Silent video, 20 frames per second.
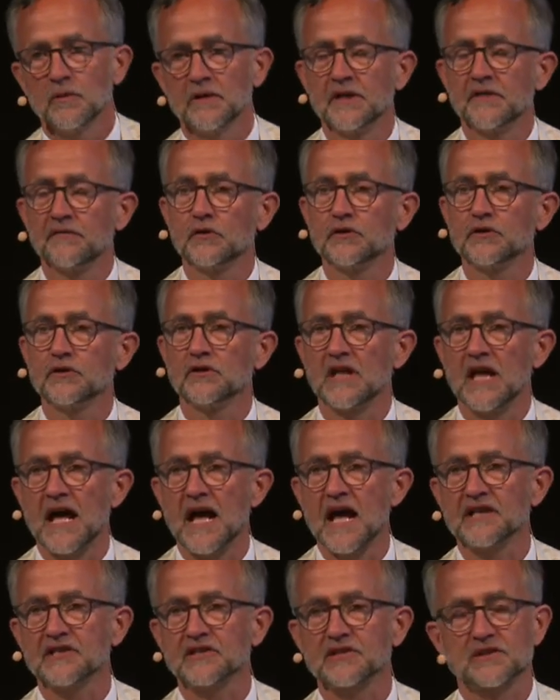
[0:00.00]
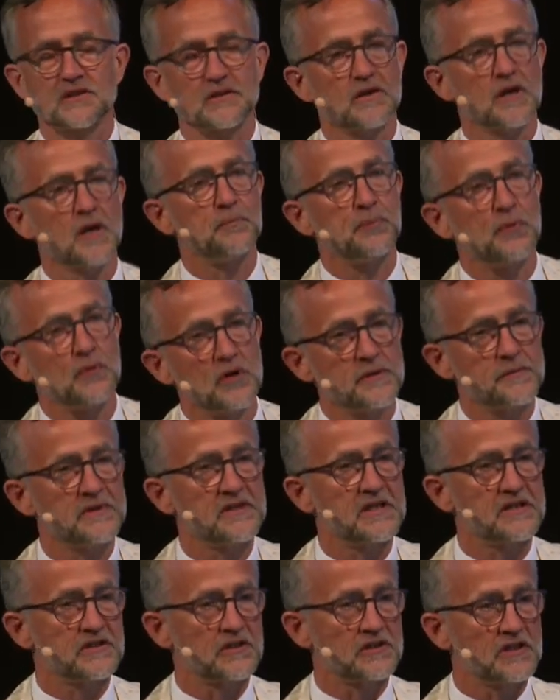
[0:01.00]
Whatever your last
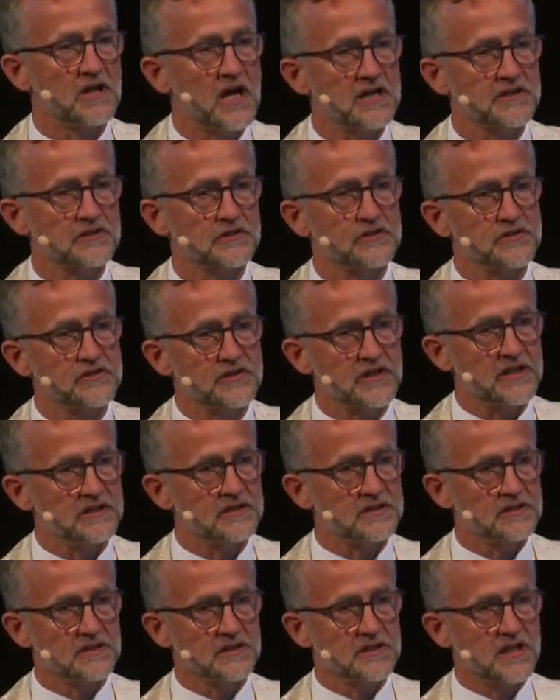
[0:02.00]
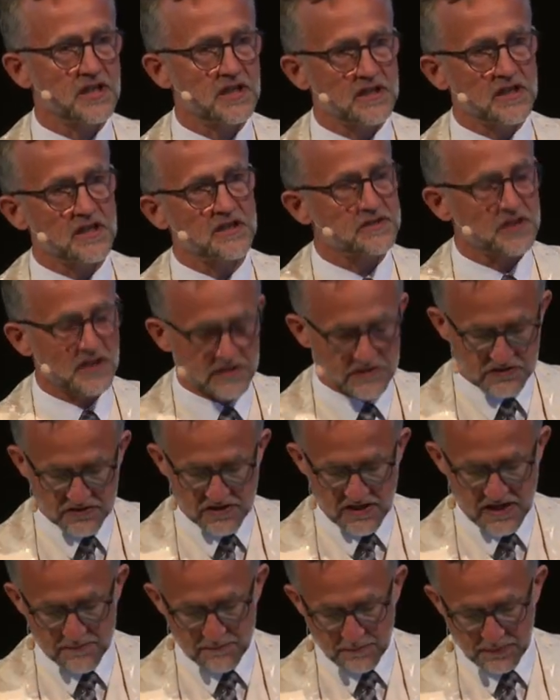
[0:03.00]
appointment at the doctor said, cannot
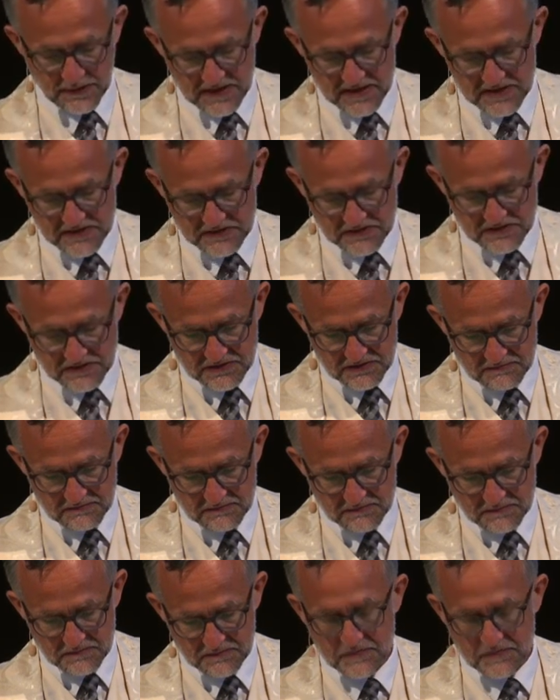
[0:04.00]
touch that place.